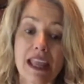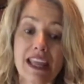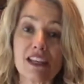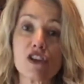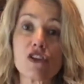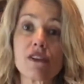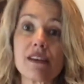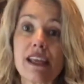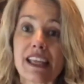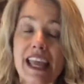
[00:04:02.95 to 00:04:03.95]
It
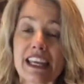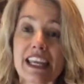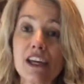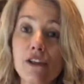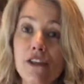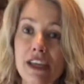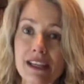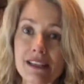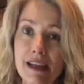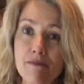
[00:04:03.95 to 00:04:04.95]
can kill
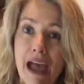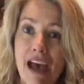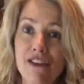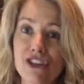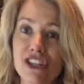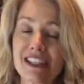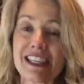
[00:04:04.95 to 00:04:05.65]
things and pathogens